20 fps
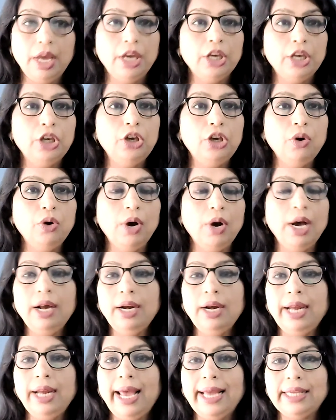
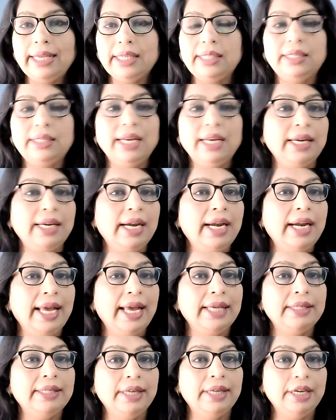your extended
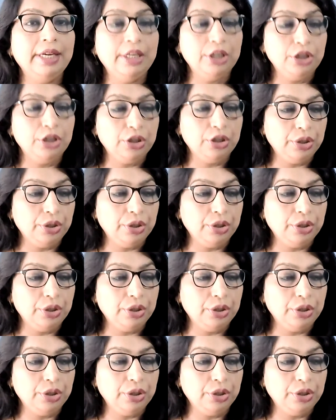essay